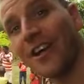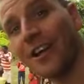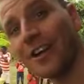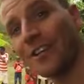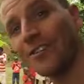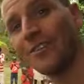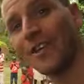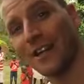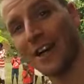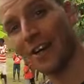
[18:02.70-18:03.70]
and the carnage
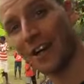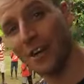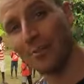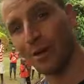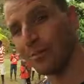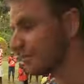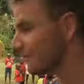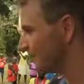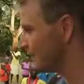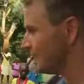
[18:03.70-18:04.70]
of giving out
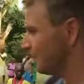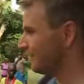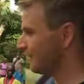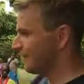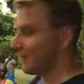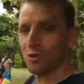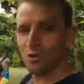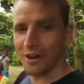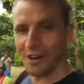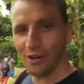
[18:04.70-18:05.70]
lollipops.
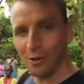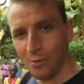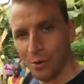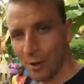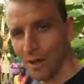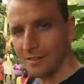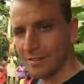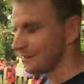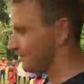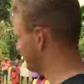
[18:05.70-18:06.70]
They all try and queue up
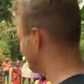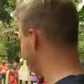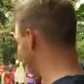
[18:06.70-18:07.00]
twice. Boxes.